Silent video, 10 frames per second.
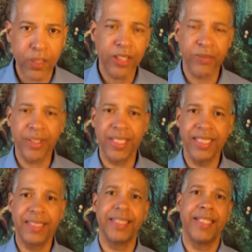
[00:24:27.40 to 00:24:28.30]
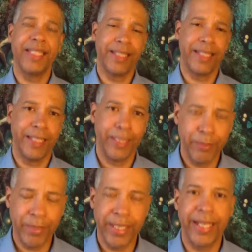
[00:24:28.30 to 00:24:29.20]
the releasing, the
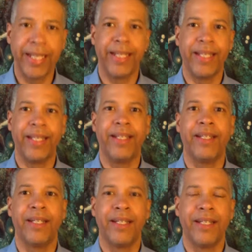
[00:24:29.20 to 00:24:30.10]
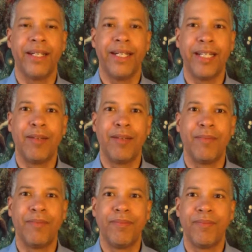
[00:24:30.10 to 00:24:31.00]
eliminating.
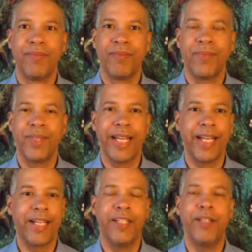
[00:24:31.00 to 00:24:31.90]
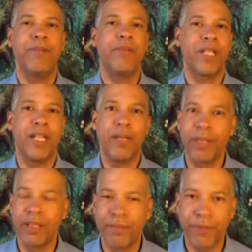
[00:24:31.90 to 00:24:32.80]
Um, that could come
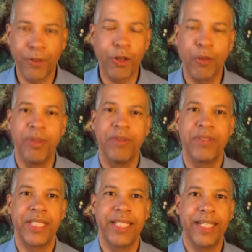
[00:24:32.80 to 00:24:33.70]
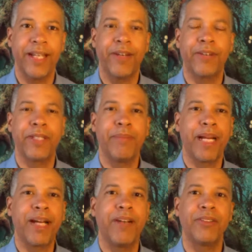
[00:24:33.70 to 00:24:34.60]
in the form of setting healthy
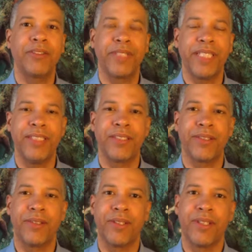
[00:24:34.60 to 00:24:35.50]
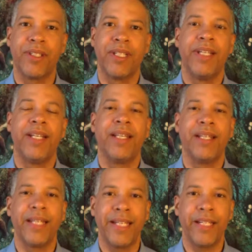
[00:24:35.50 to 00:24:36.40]
boundaries or
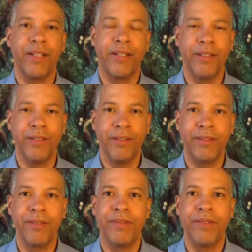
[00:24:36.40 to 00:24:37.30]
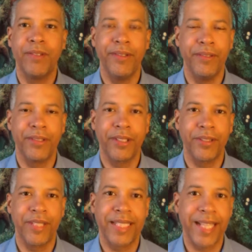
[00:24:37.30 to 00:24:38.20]
letting go to
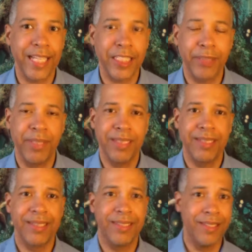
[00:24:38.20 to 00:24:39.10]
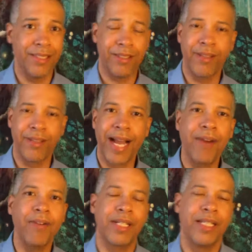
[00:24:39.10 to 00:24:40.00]
certain attachments to certain
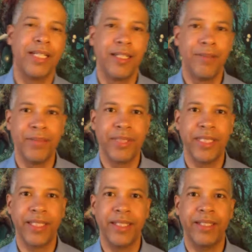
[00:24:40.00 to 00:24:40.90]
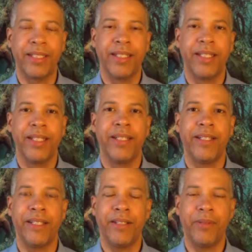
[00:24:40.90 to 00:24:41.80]
outcomes. It could
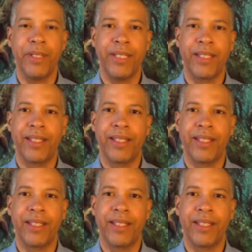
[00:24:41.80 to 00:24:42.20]
deal with